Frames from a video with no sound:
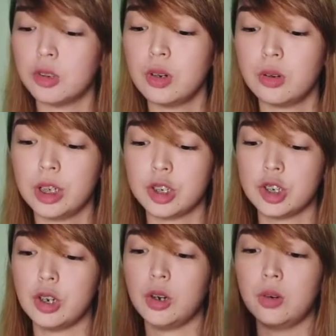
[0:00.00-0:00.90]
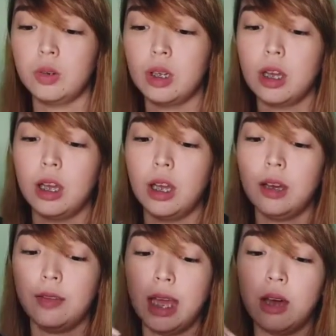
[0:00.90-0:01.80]
Do a quick show
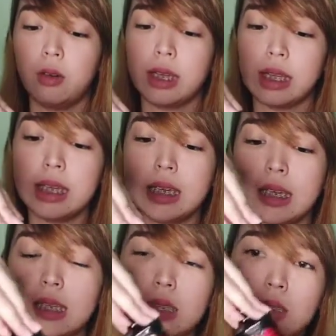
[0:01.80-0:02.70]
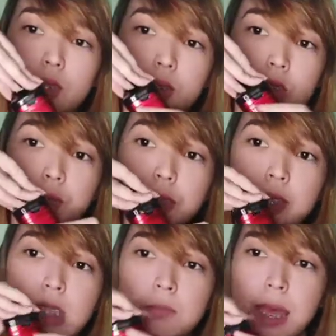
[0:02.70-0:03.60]
of how it is. So just put
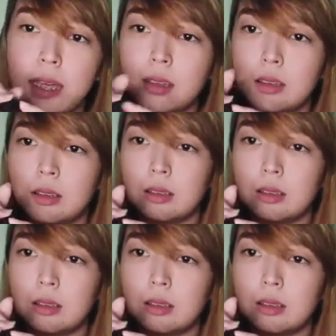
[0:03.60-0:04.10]
this back.